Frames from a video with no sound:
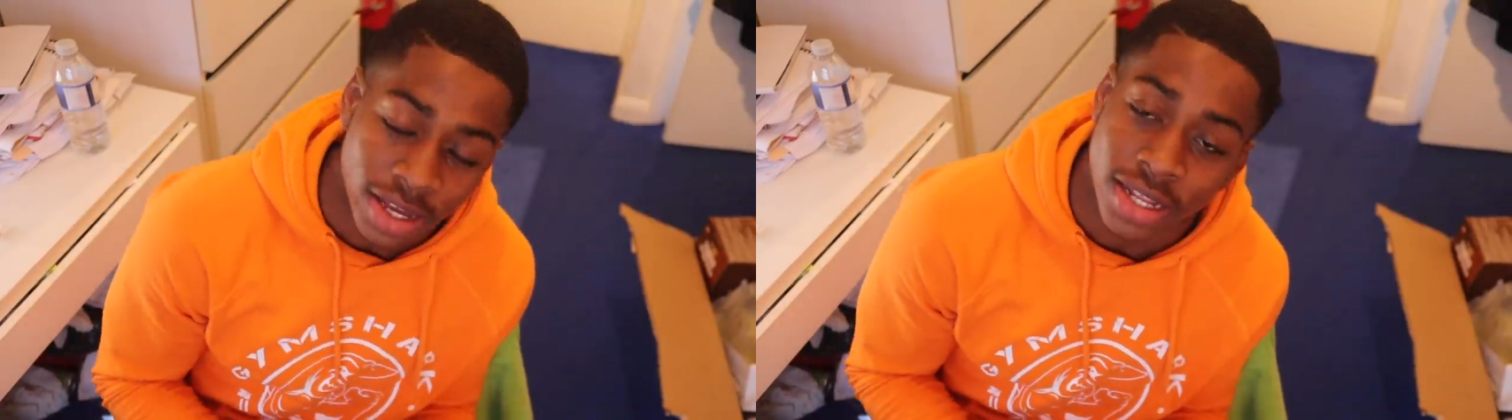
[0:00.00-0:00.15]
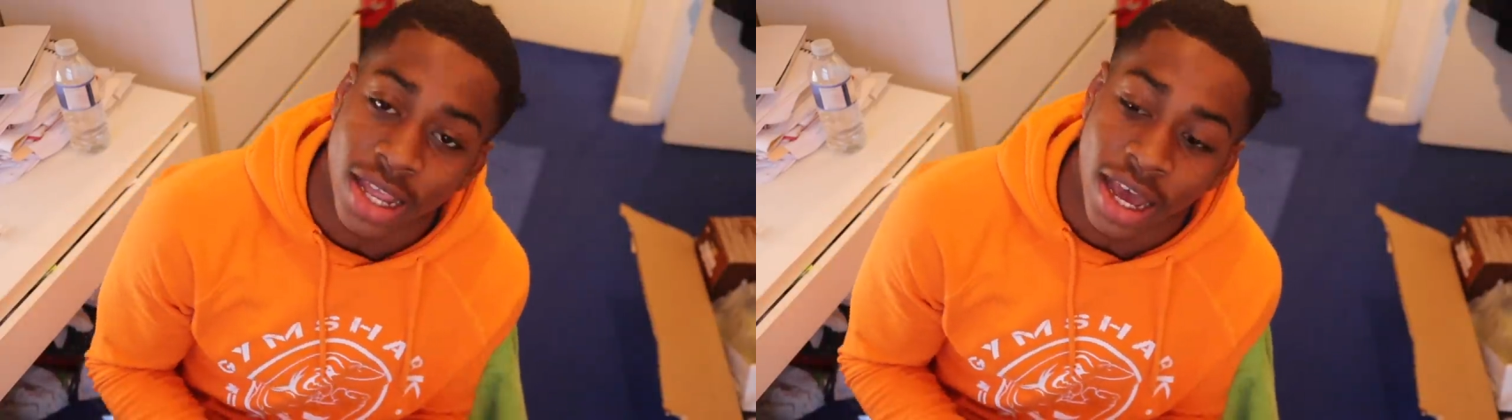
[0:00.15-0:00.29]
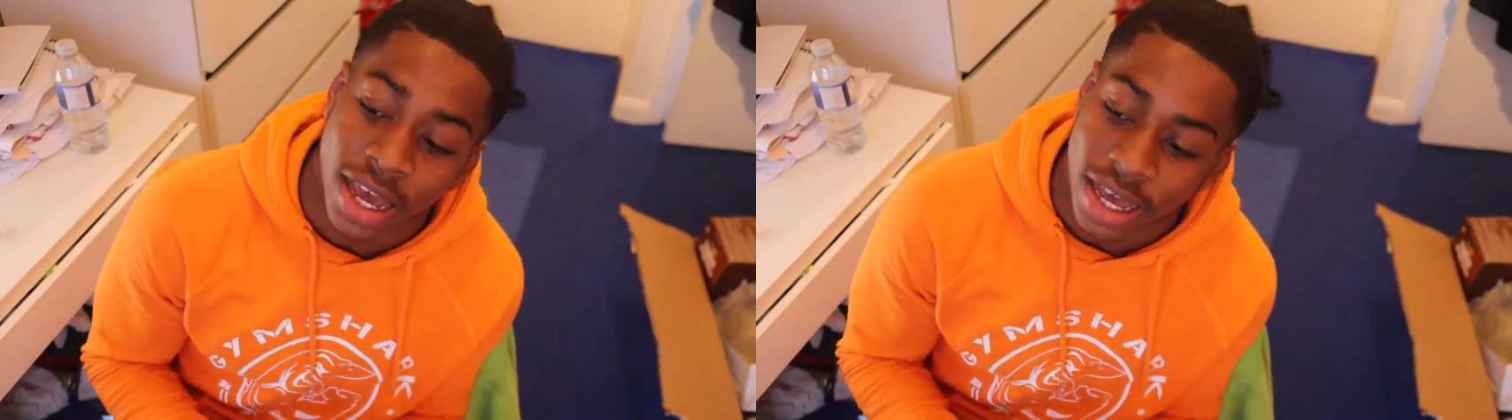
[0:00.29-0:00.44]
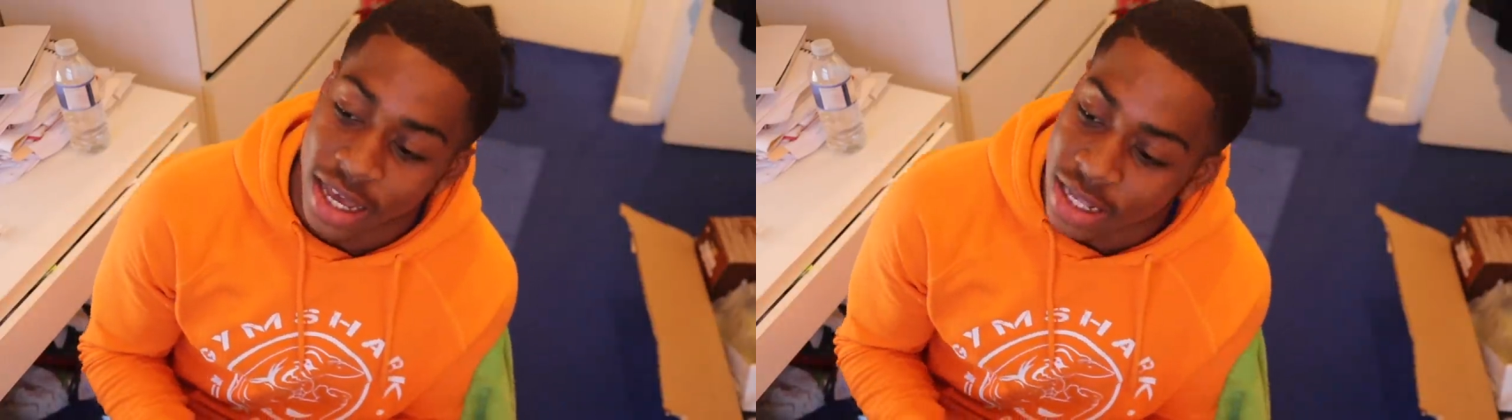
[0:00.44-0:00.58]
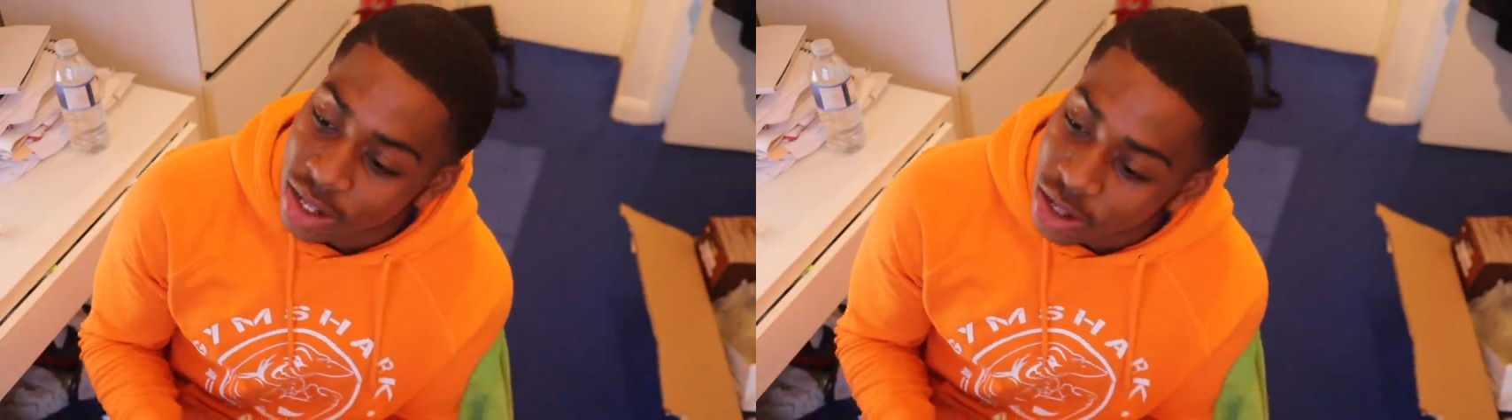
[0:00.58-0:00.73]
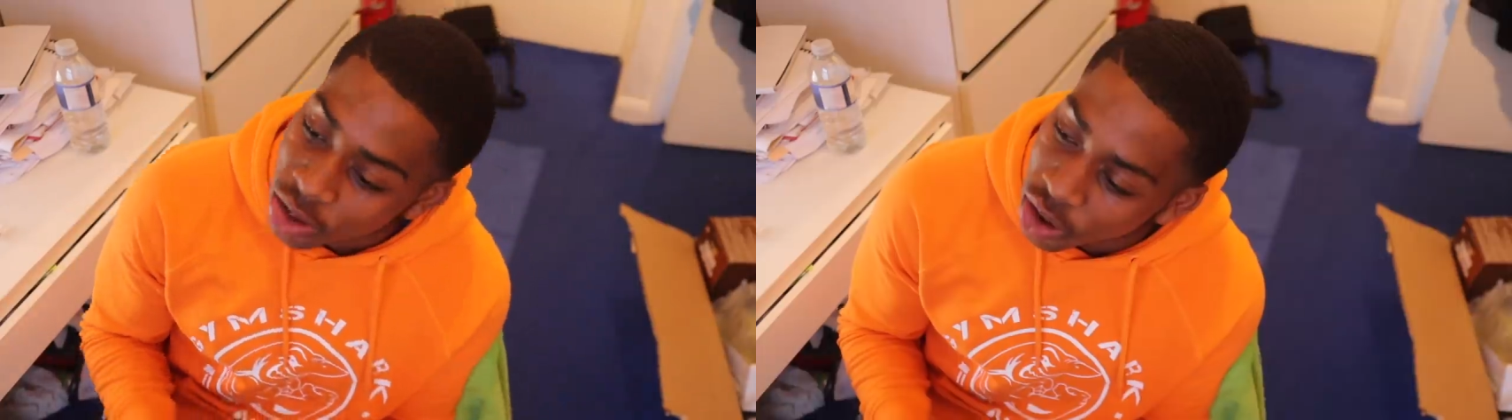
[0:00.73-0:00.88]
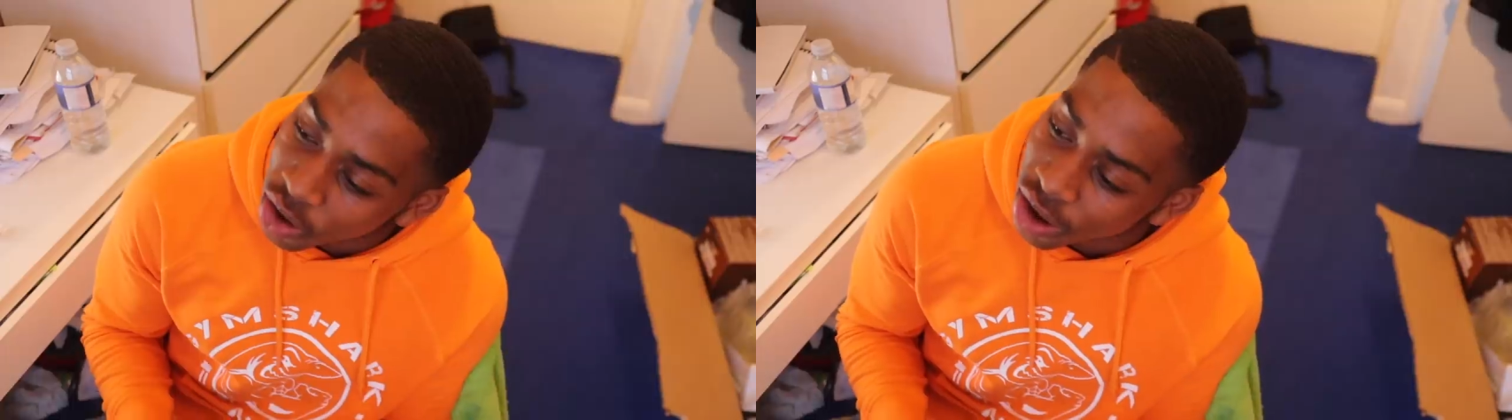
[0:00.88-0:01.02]
your diet as
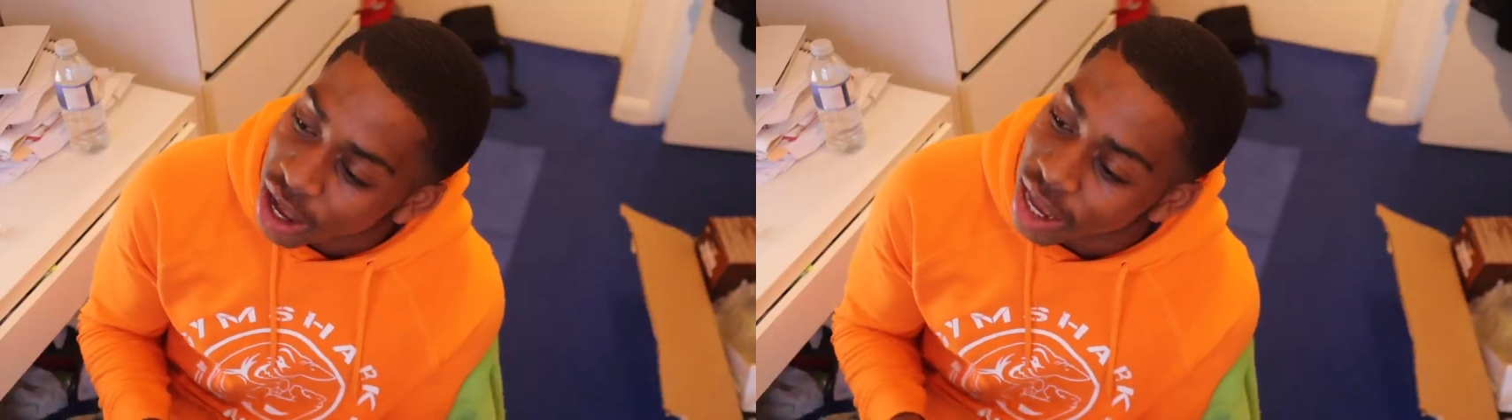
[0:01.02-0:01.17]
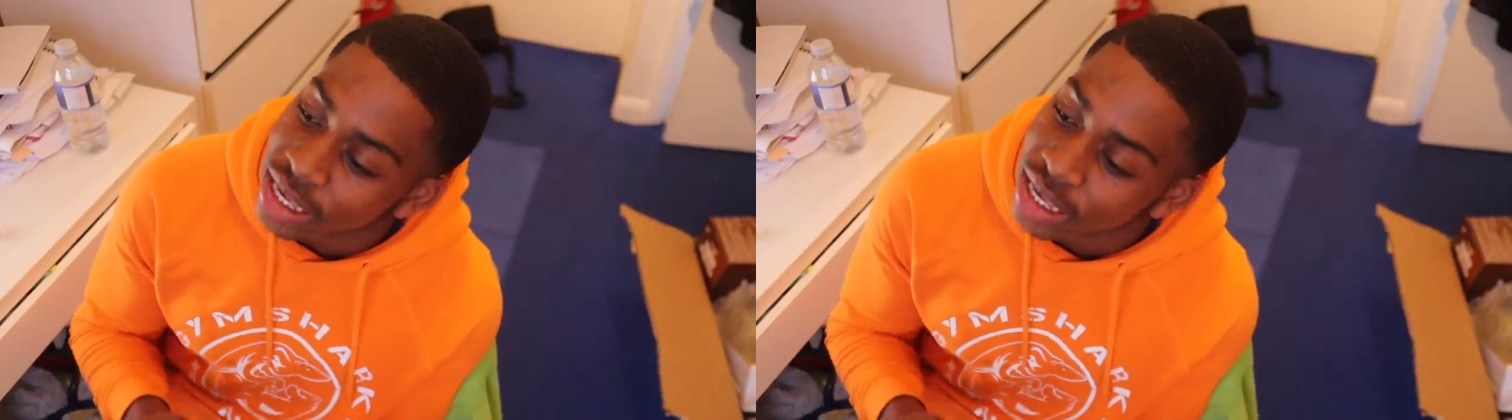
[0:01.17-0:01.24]
long